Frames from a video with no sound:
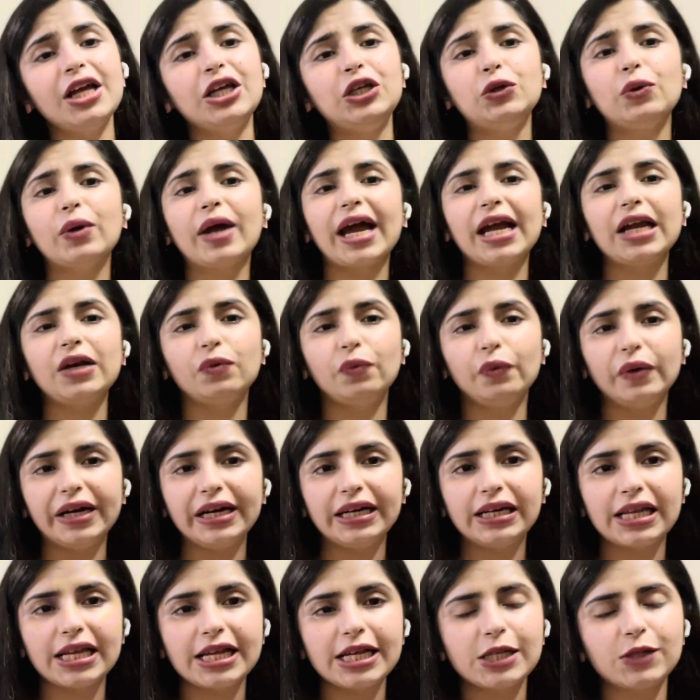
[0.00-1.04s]
You can
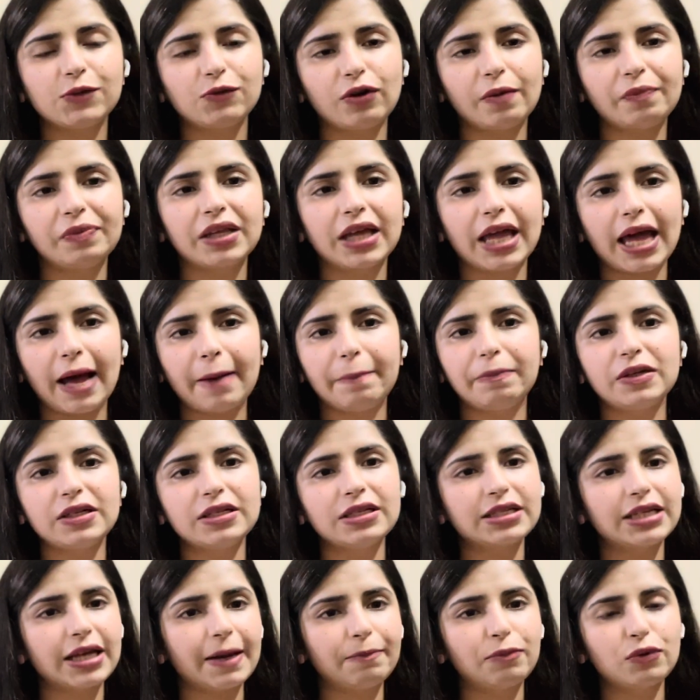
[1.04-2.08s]
read this from the Kaplan
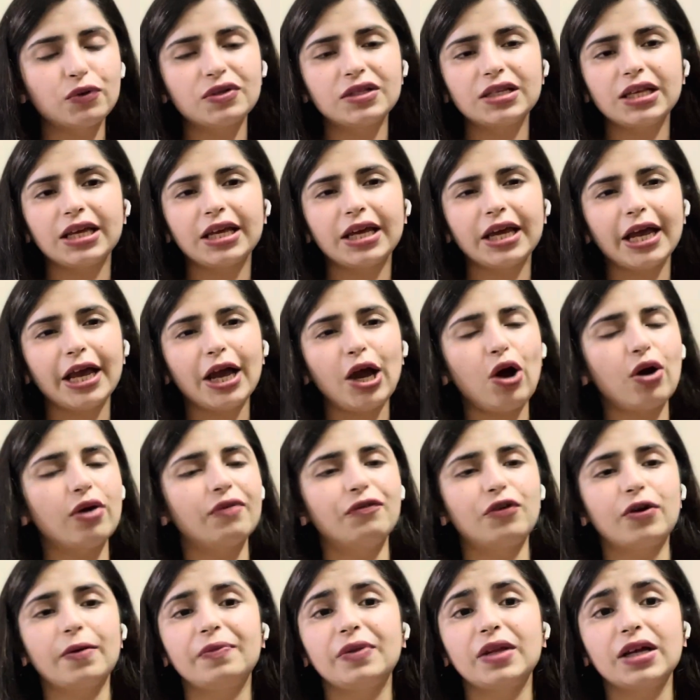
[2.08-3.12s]
step to CK or
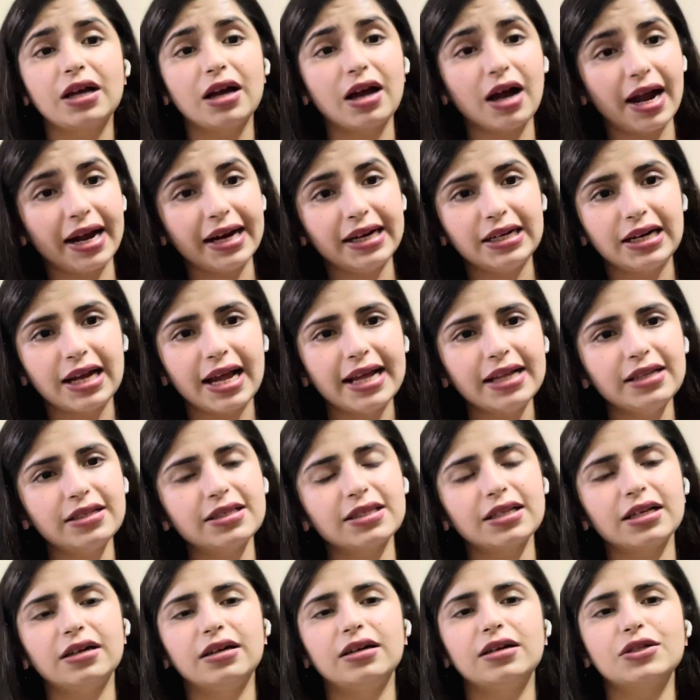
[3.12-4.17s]
from the
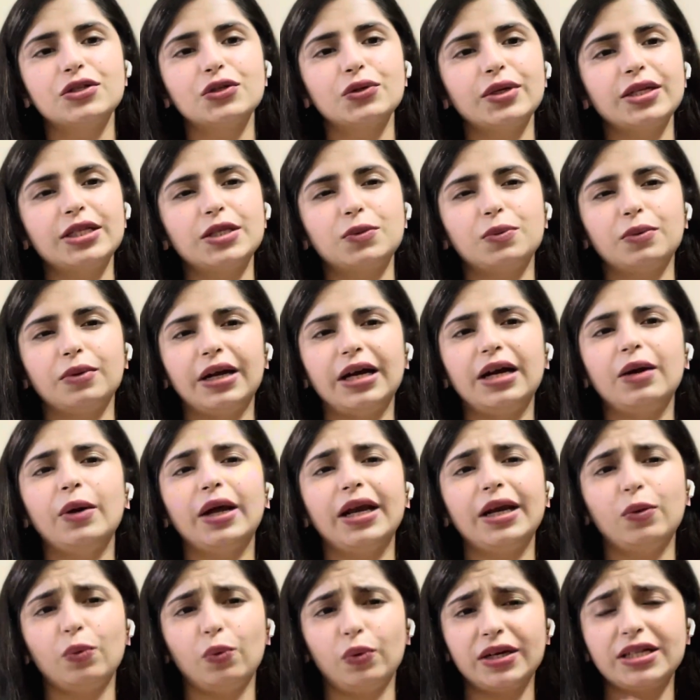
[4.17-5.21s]
guidelines. So
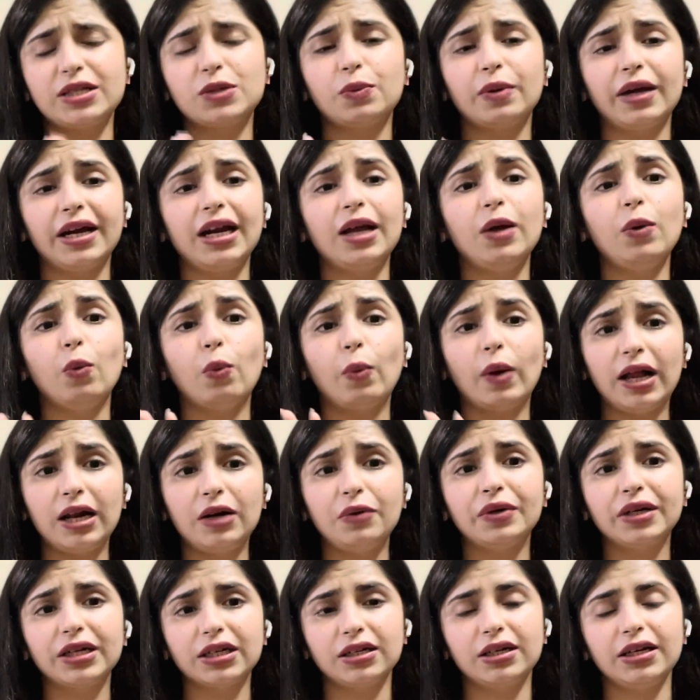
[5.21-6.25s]
it's very well
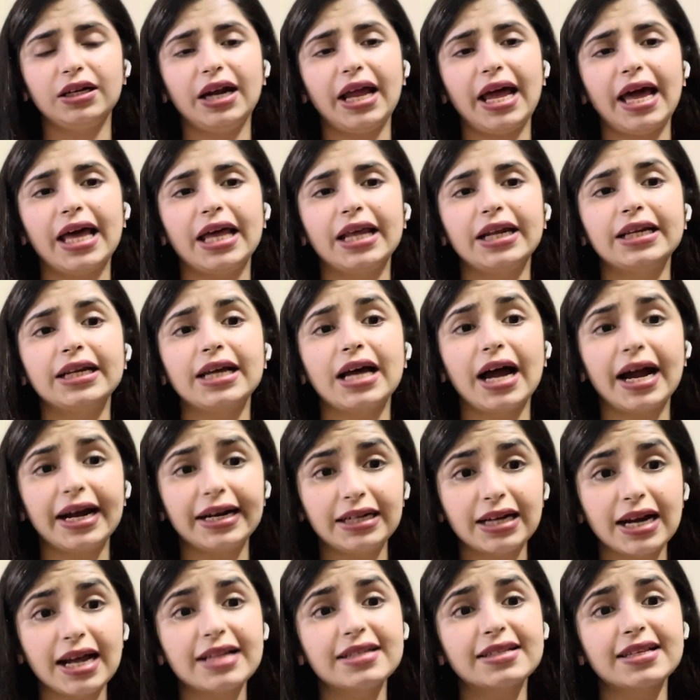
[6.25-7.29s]
written in
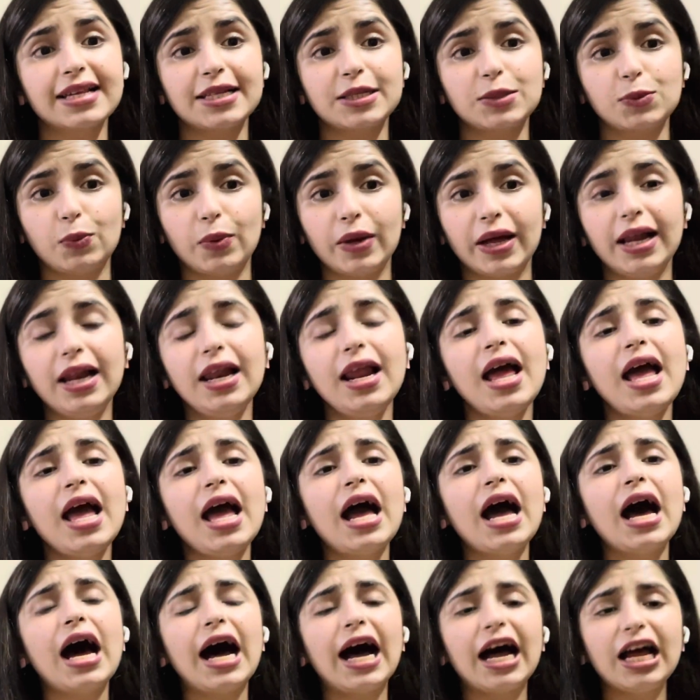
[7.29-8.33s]
guidelines as well.
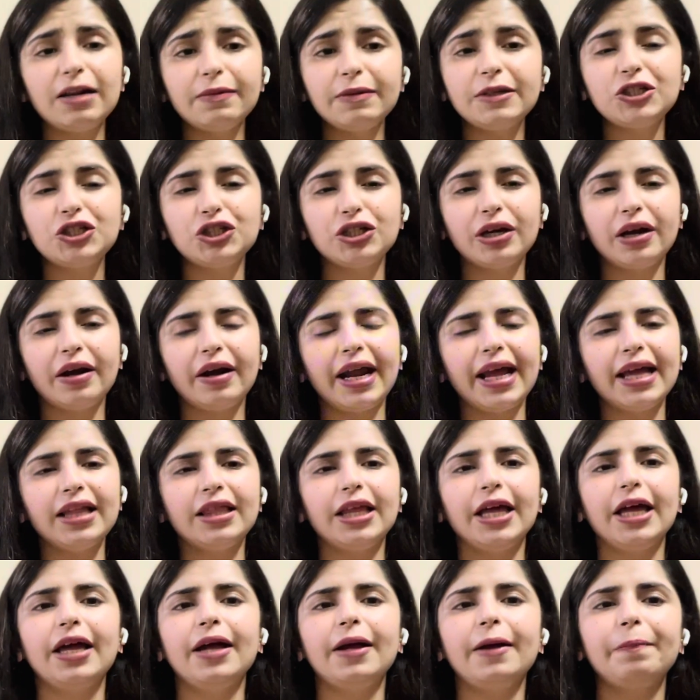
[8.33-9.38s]
I'll be sharing
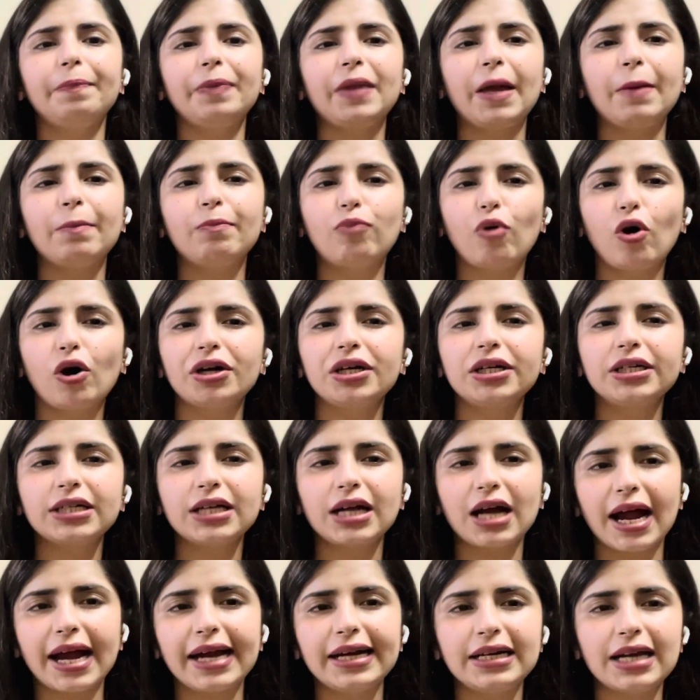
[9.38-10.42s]
the
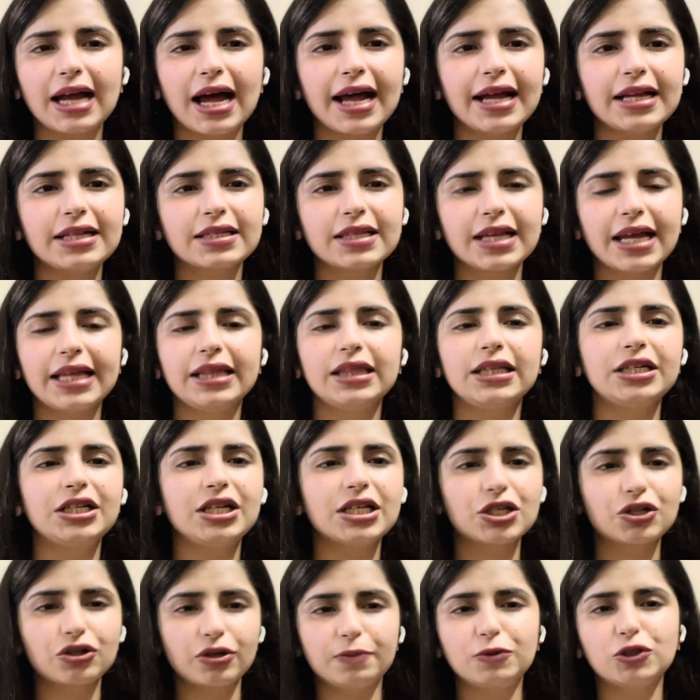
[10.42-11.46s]
important guidelines in the
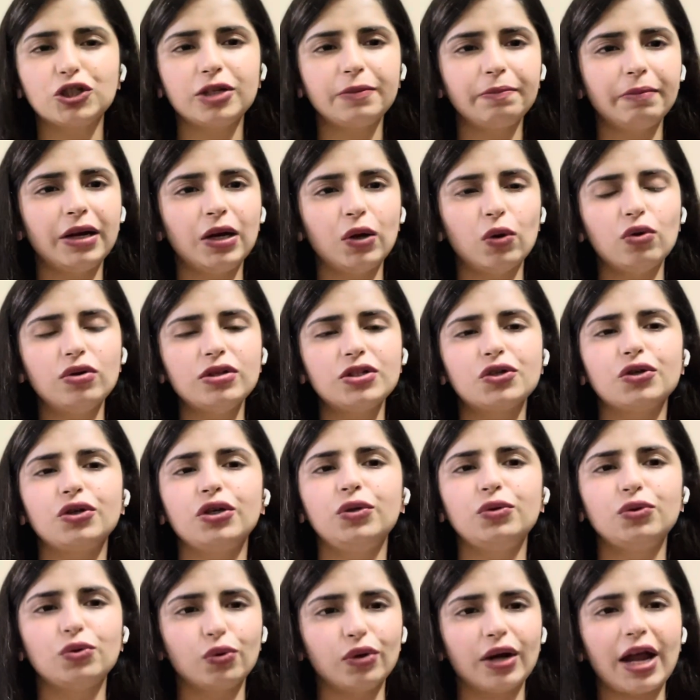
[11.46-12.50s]
description below, so
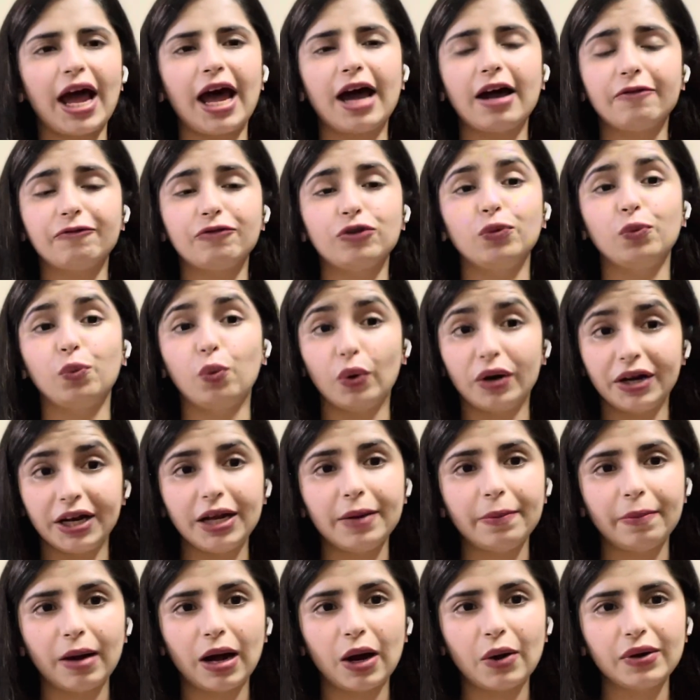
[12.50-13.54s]
you don't have to
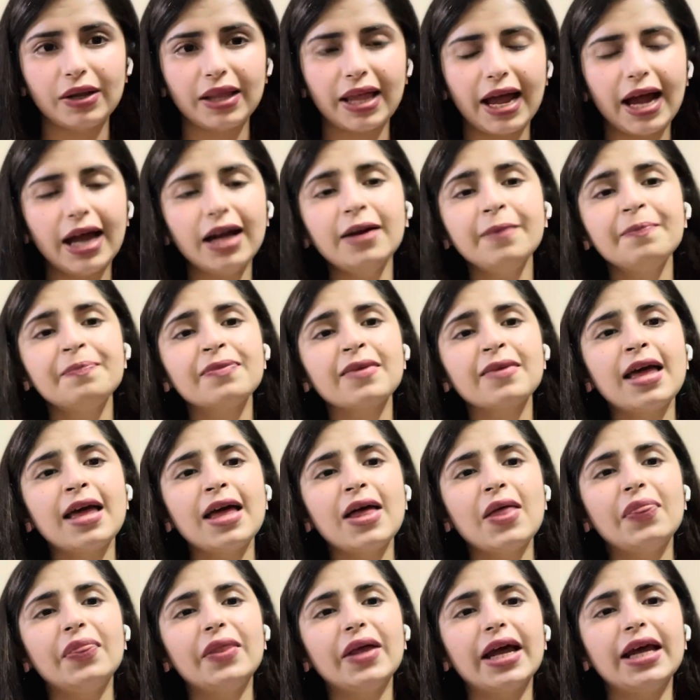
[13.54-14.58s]
worry about that.
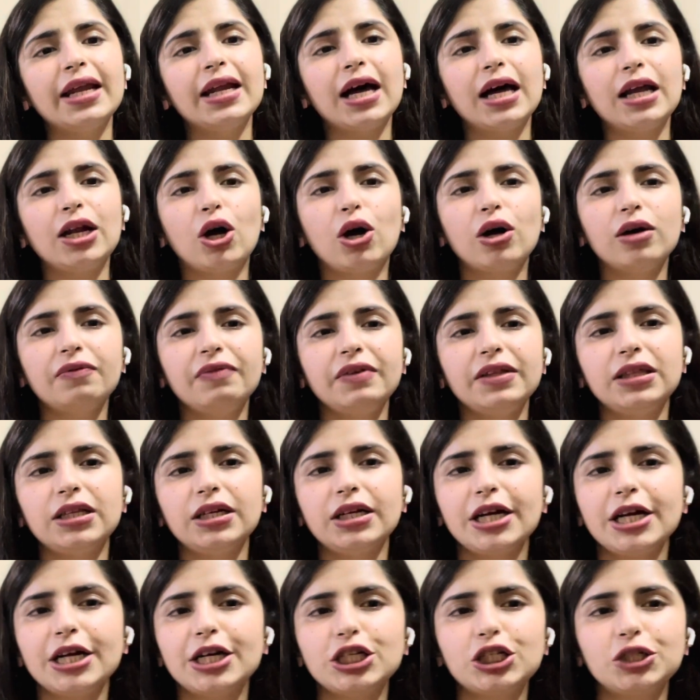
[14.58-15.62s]
Then along with the
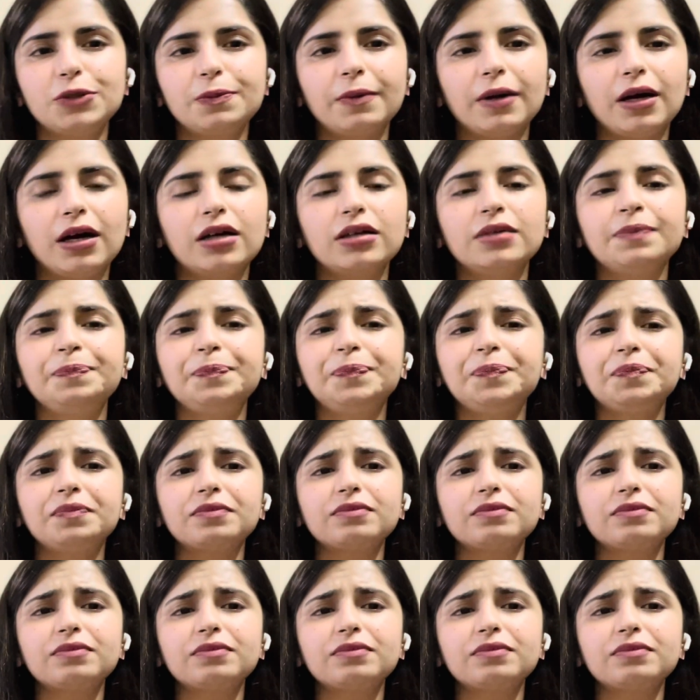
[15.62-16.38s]
Hirschsprung,